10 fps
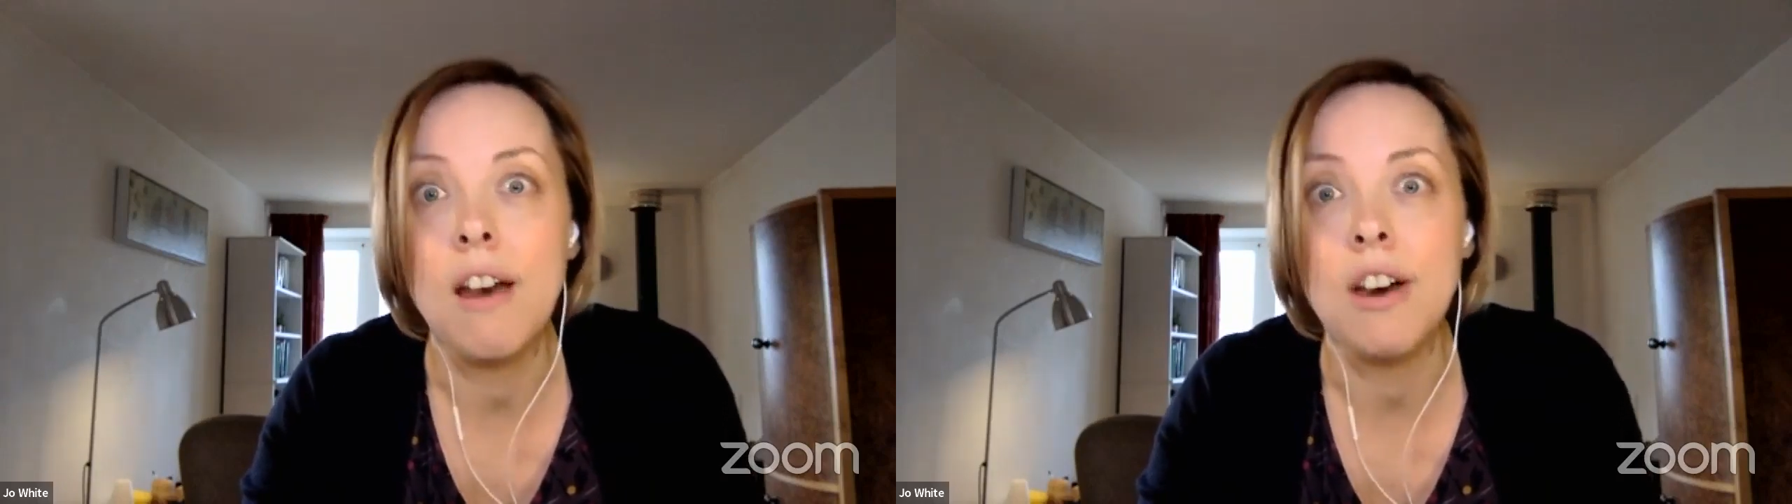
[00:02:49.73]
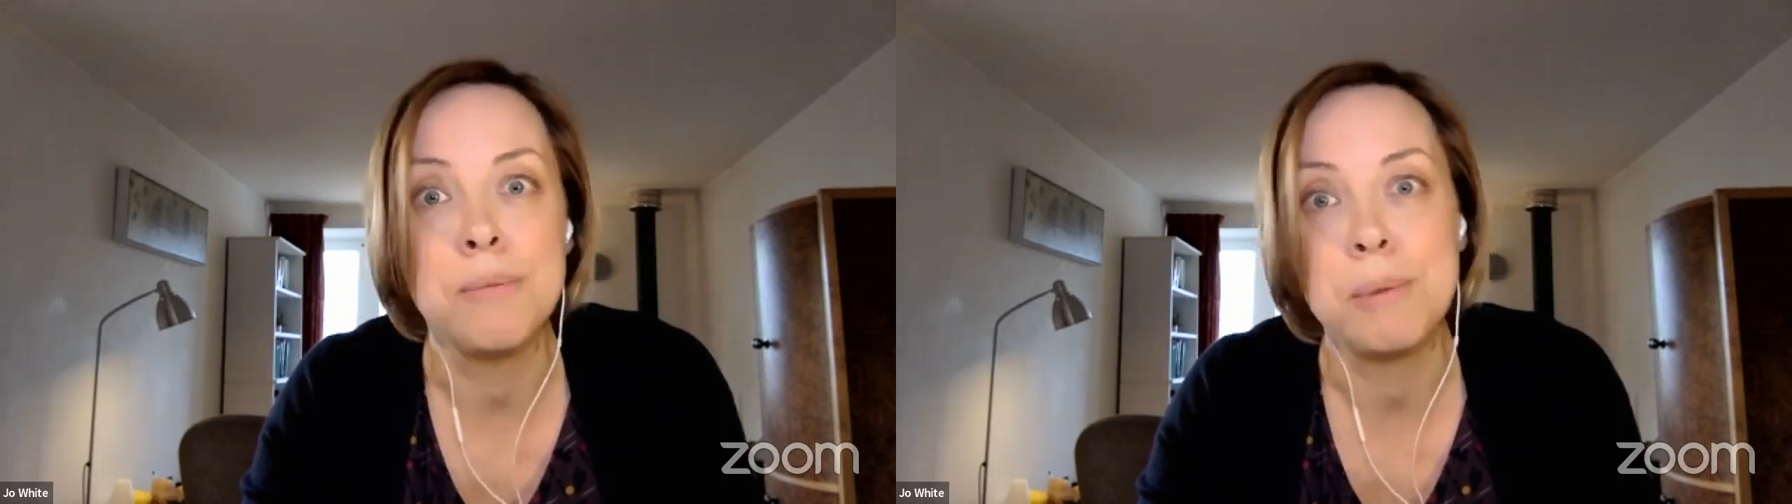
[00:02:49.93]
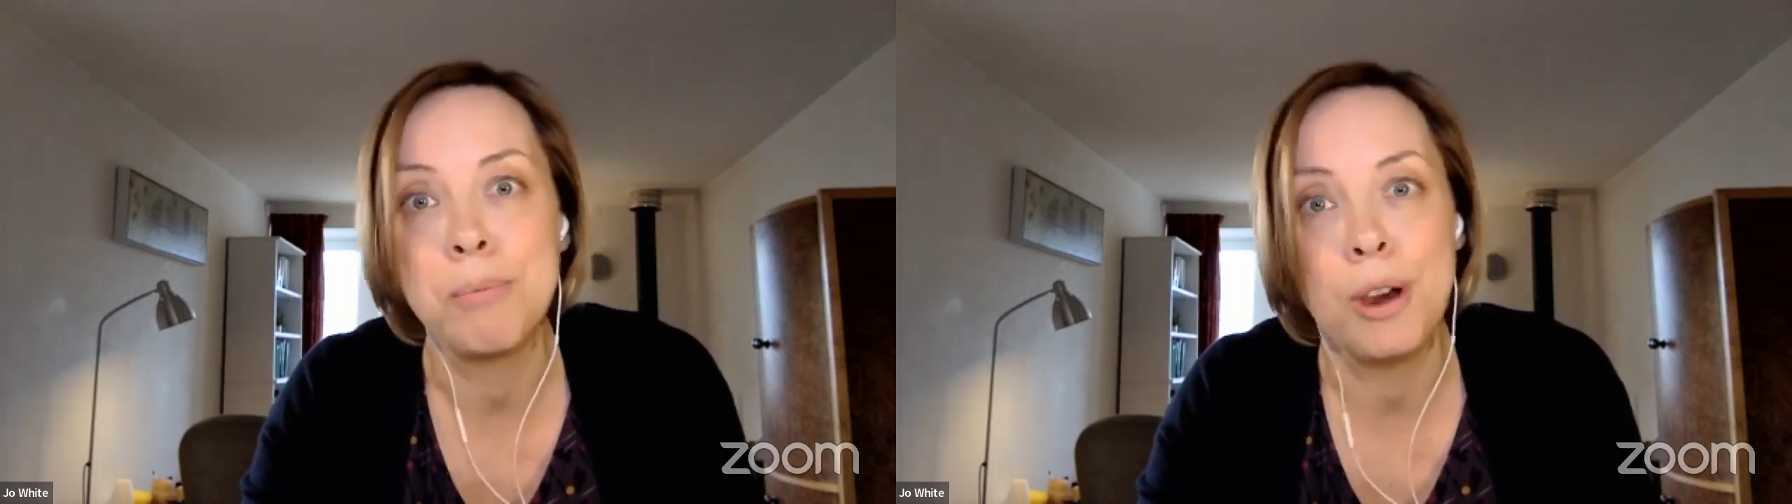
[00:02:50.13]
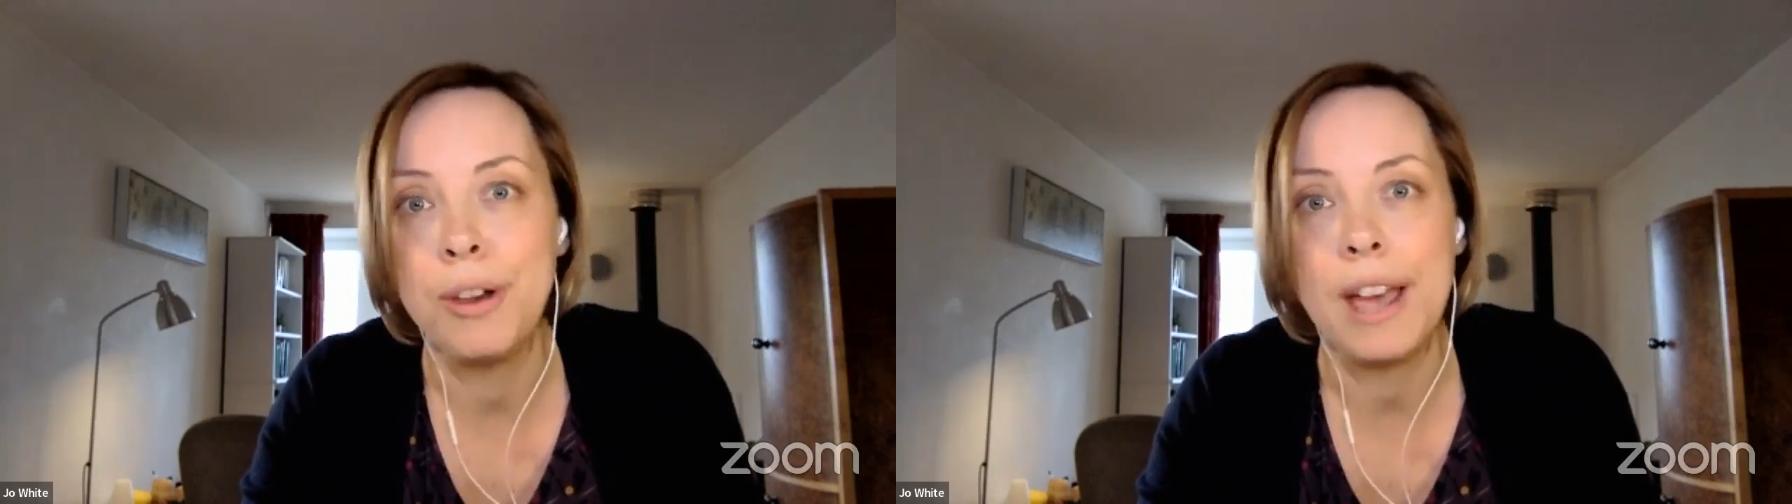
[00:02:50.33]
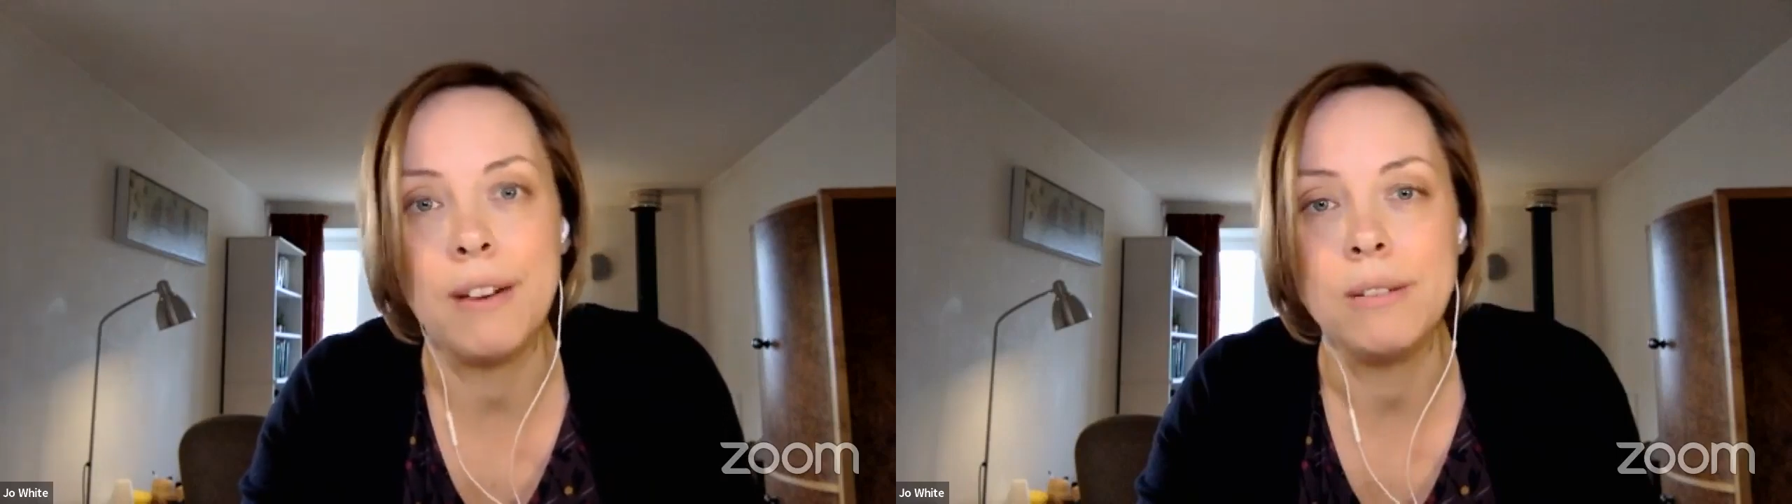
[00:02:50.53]
argument
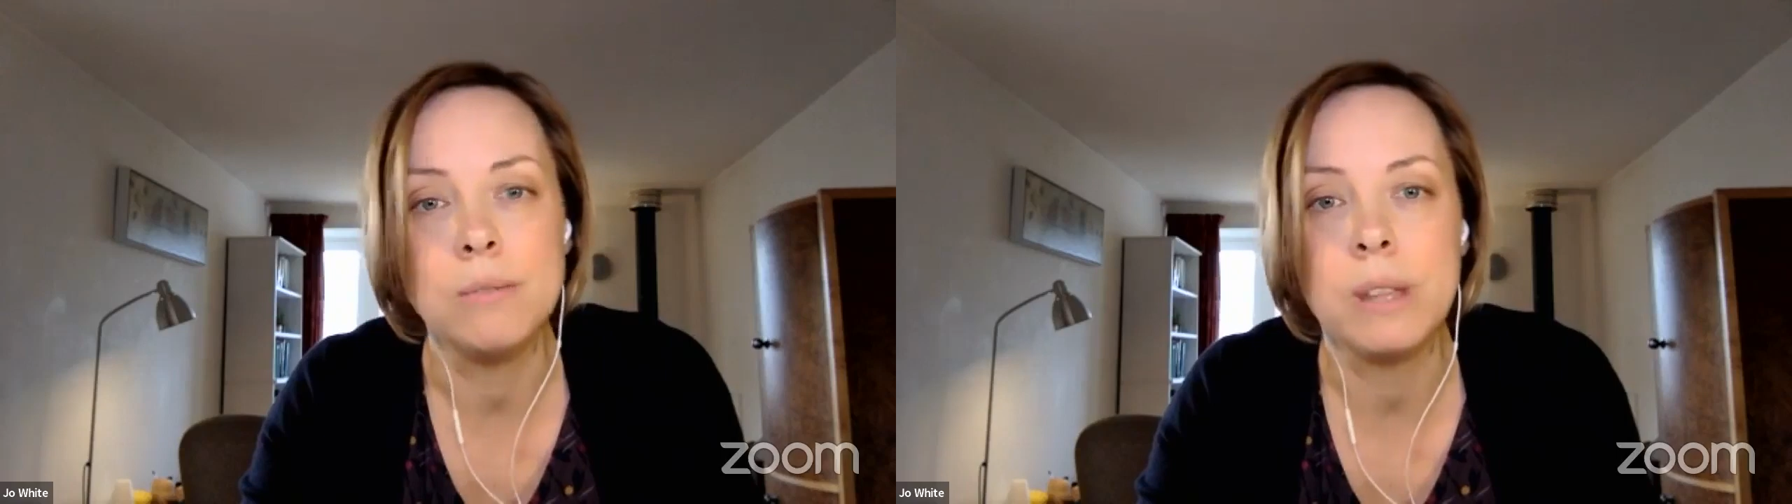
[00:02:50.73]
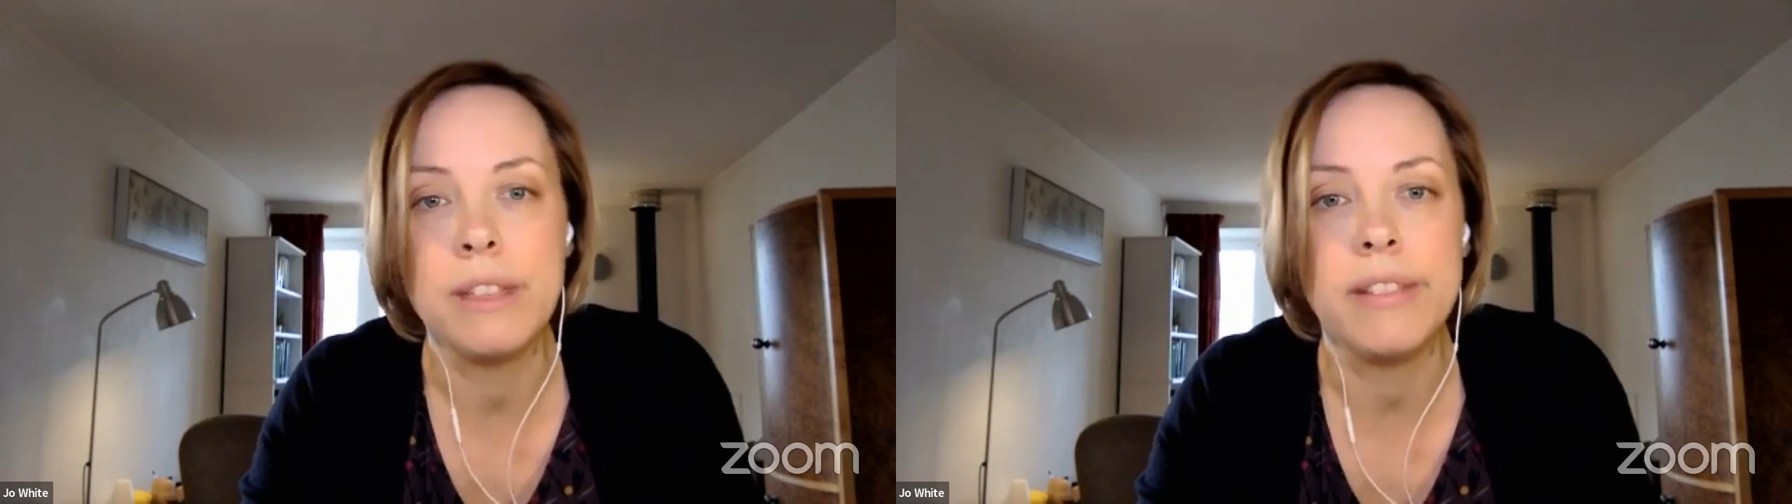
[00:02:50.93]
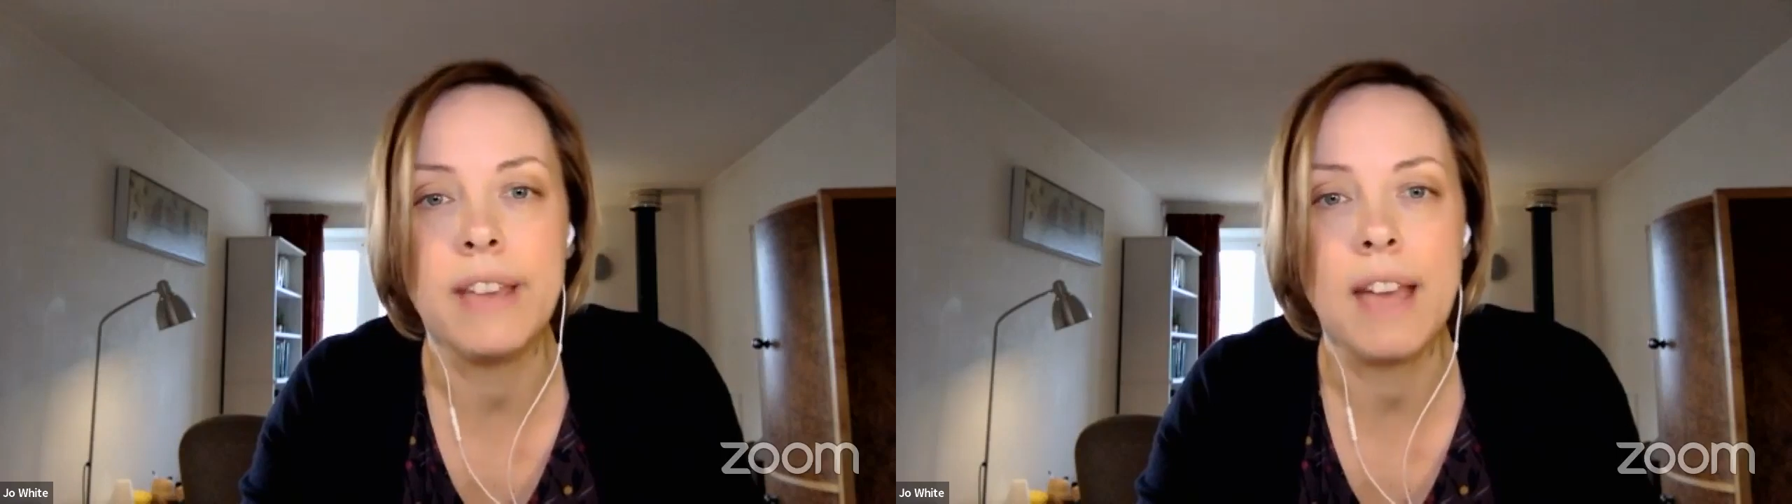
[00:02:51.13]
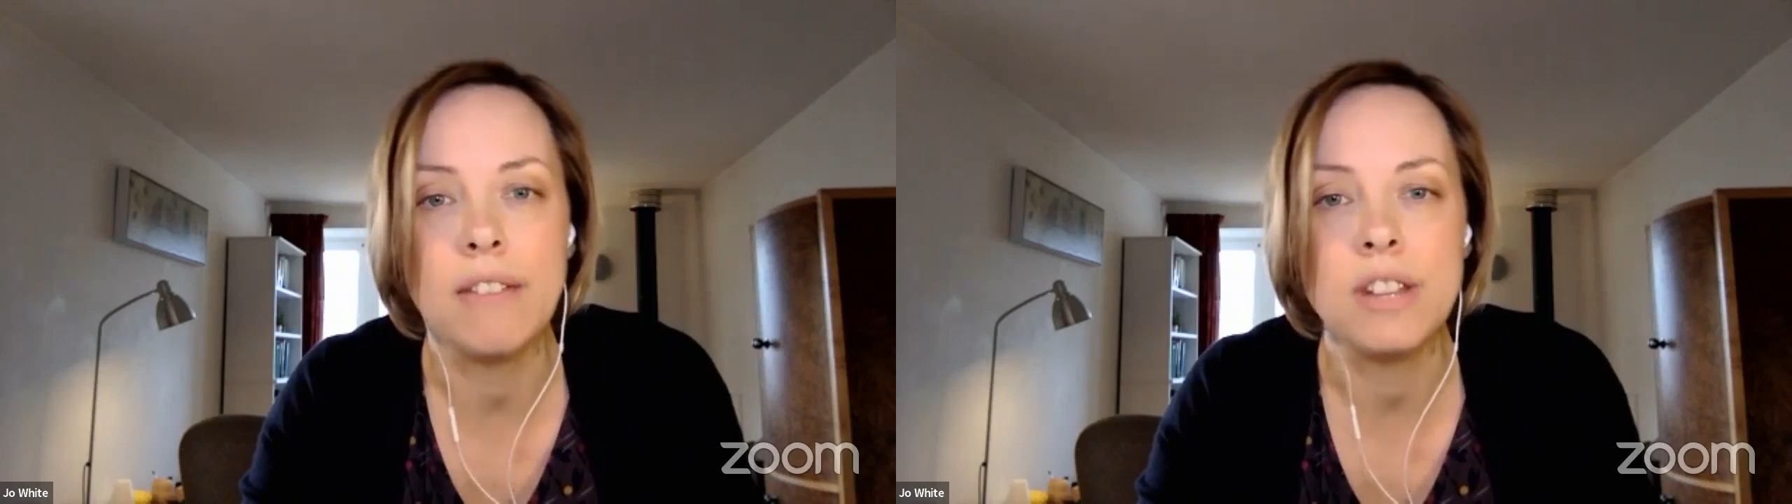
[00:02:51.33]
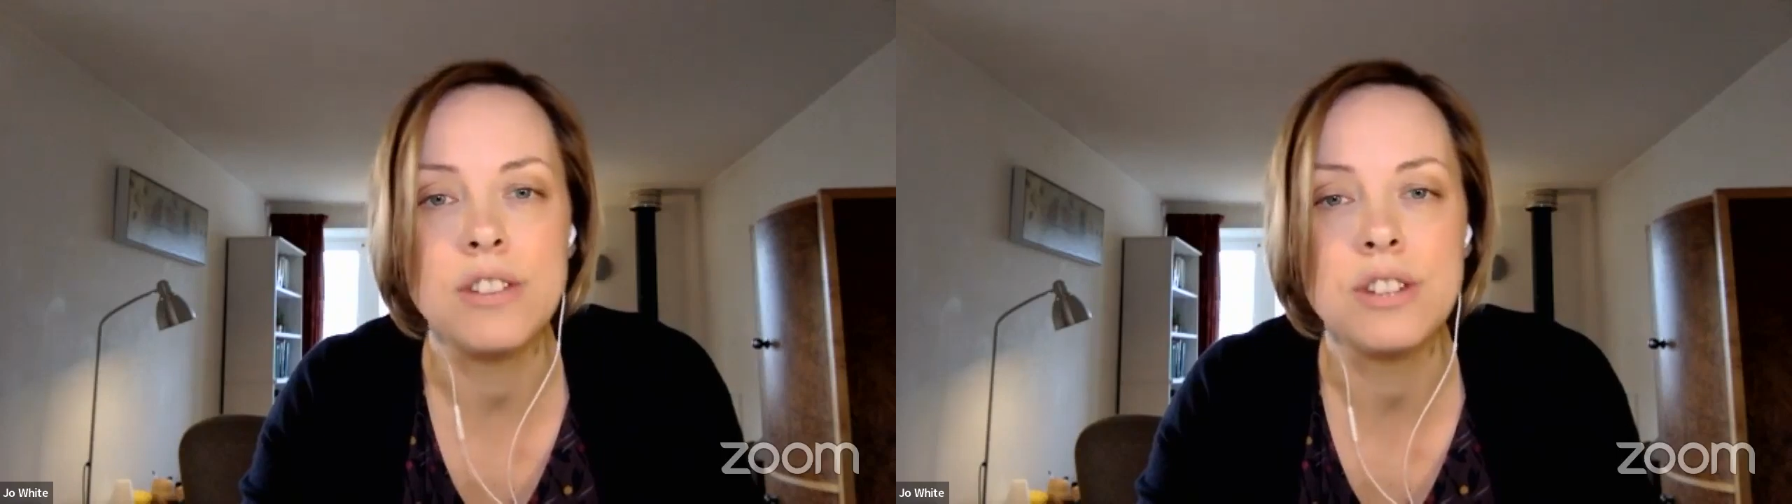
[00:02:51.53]
broke out within the
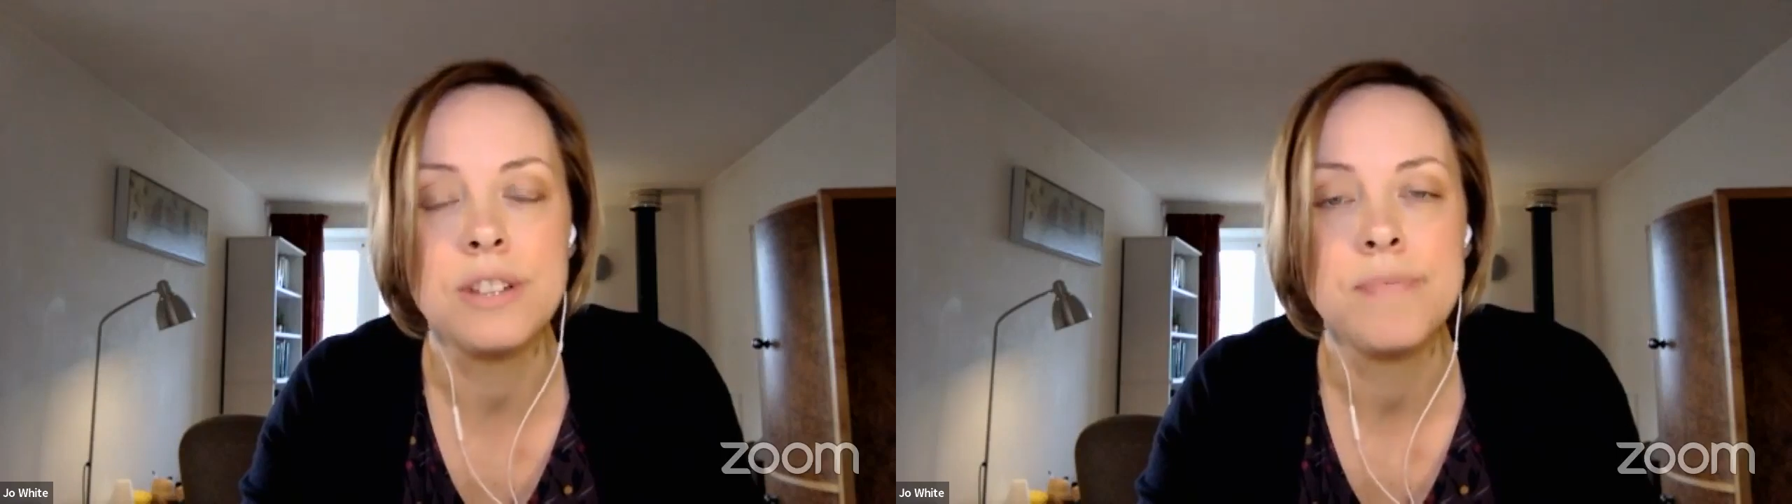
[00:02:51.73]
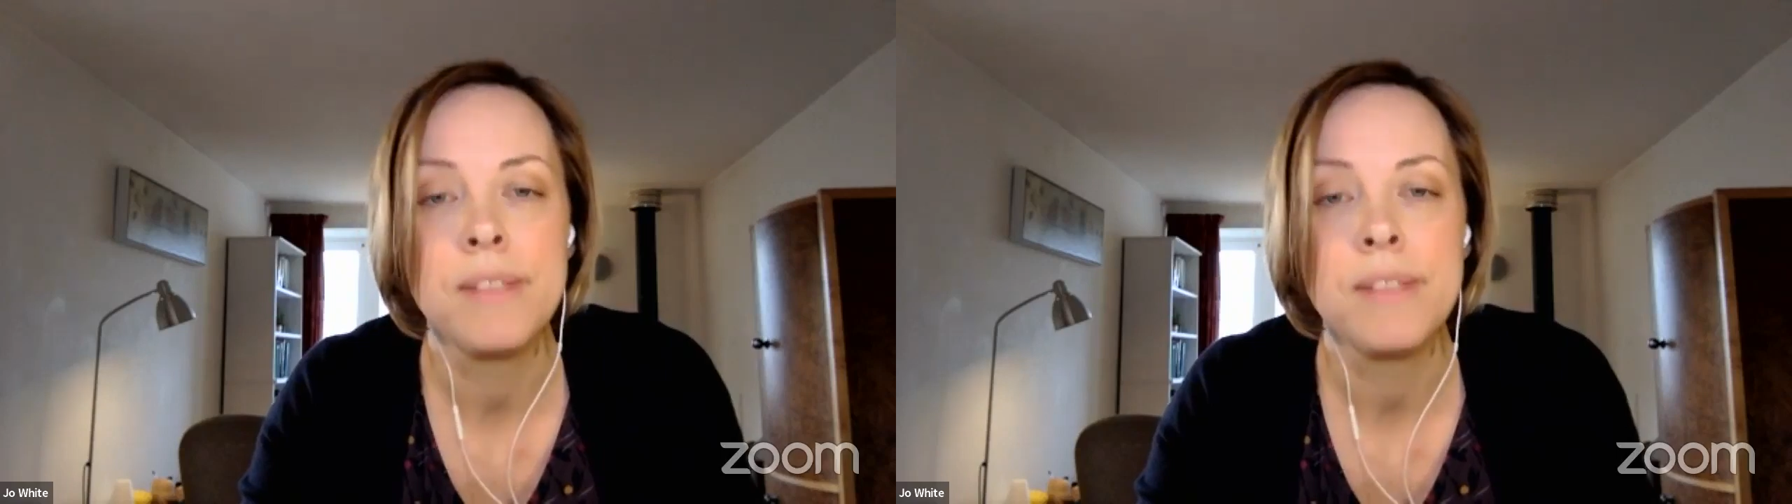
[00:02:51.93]
carriage.